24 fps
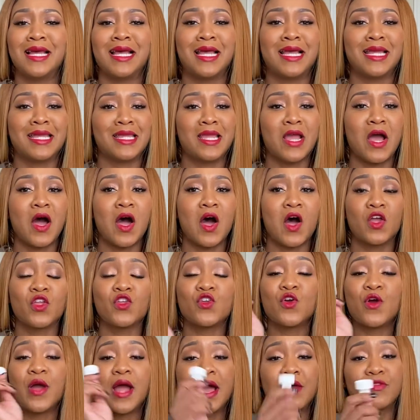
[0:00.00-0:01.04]
y'all,
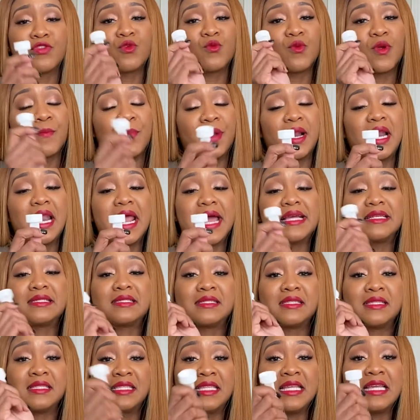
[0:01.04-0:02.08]
you're gonna have to replace
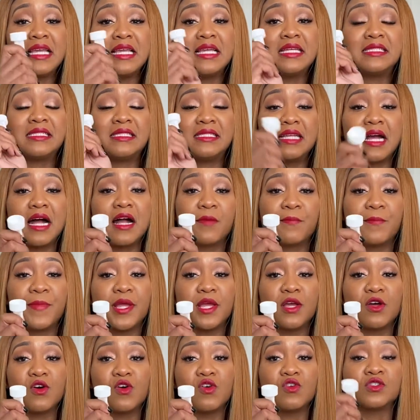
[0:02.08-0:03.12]
these
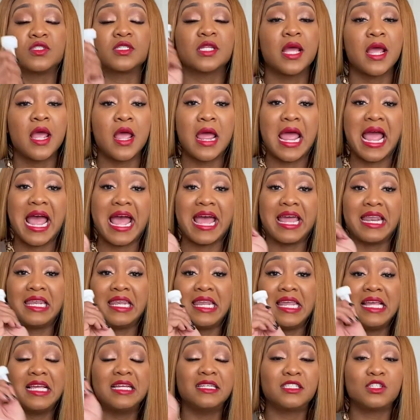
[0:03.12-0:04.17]
duckbills at
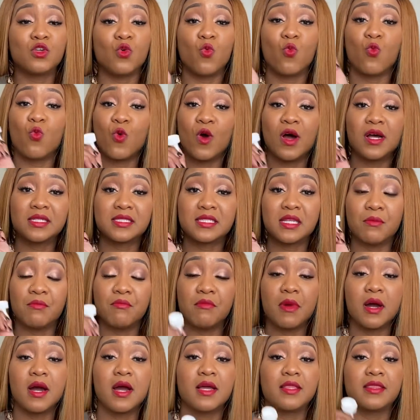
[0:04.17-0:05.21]
least once a
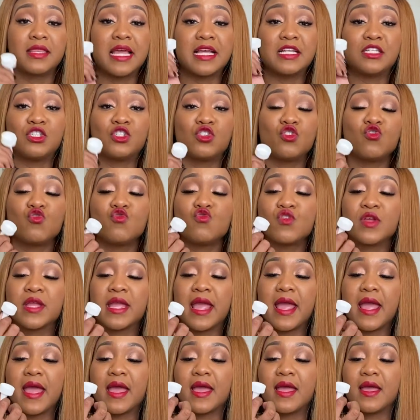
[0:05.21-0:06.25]
month. They do
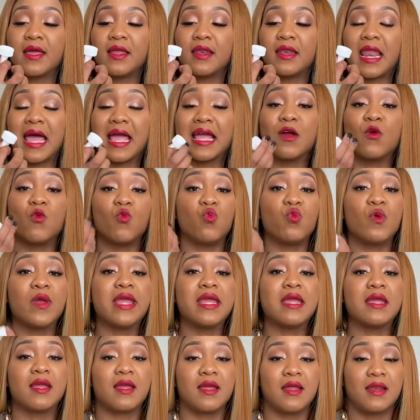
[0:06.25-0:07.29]
get
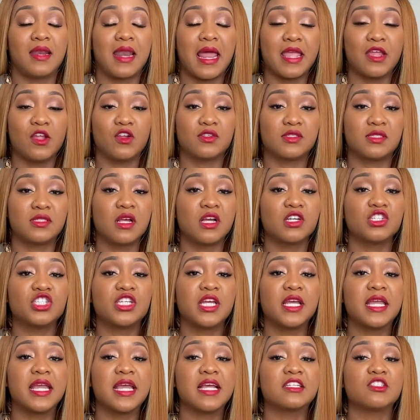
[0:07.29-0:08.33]
weak, like your
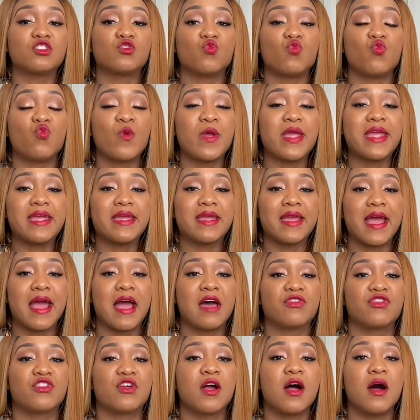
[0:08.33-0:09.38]
suction gets weak
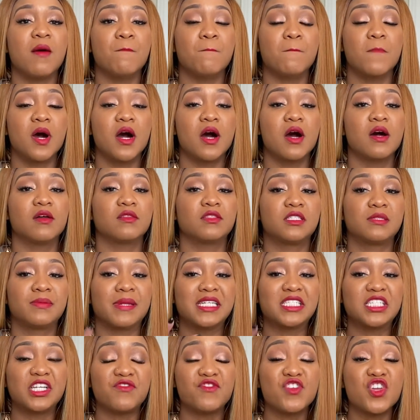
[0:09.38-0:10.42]
after a month,
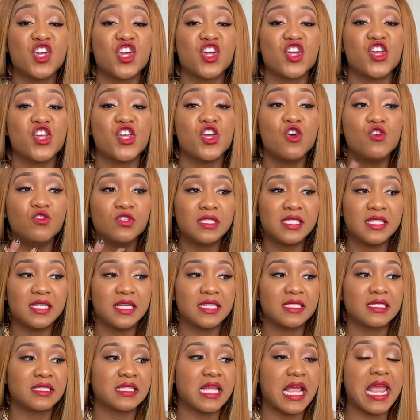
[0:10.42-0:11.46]
especially if you're using
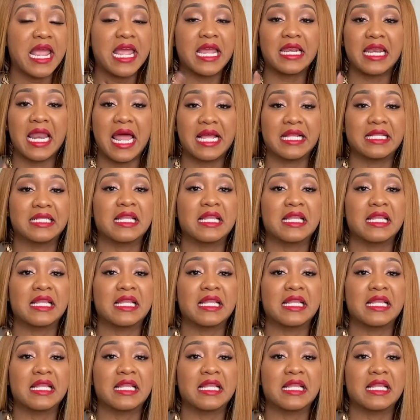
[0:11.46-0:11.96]
this thing like